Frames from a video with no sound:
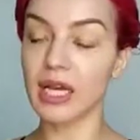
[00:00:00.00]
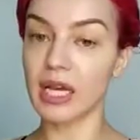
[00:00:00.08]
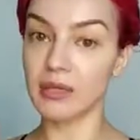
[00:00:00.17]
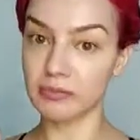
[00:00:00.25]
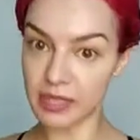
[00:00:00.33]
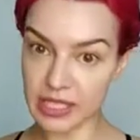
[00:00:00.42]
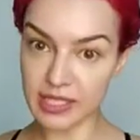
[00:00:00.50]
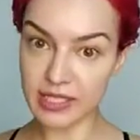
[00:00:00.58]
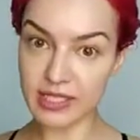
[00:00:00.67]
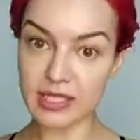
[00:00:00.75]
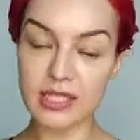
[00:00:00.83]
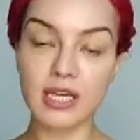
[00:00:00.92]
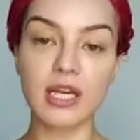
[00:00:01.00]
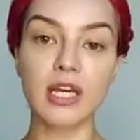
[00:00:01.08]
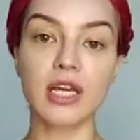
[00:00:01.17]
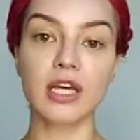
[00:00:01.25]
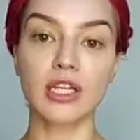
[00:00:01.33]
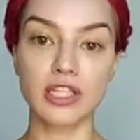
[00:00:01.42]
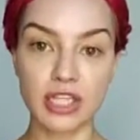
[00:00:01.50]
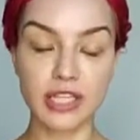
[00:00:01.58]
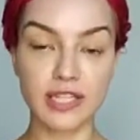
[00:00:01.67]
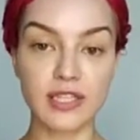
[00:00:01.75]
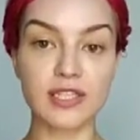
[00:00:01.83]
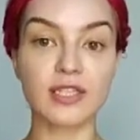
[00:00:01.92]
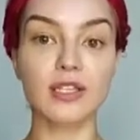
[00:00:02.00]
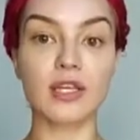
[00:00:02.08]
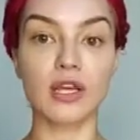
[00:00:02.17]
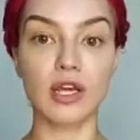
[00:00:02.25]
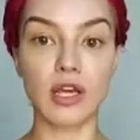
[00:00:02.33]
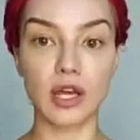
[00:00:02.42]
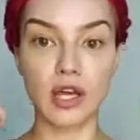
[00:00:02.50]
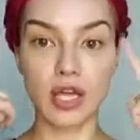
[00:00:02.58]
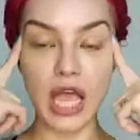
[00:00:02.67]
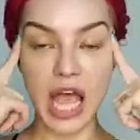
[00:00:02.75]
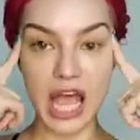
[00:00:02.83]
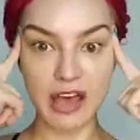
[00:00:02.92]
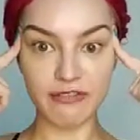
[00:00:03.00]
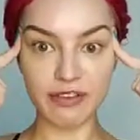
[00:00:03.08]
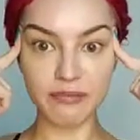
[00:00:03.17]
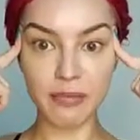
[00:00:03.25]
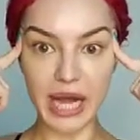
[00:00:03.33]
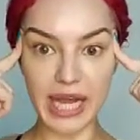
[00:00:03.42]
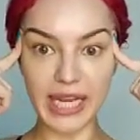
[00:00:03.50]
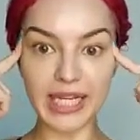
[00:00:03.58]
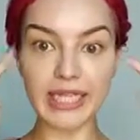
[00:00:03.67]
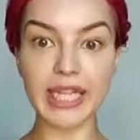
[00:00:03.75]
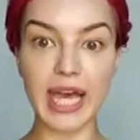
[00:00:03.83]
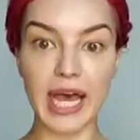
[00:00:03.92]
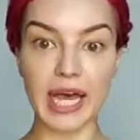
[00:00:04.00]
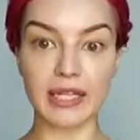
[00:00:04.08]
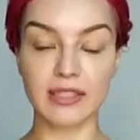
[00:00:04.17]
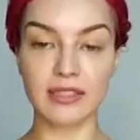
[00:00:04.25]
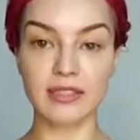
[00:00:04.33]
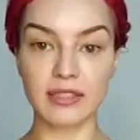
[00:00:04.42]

And please just have in mind that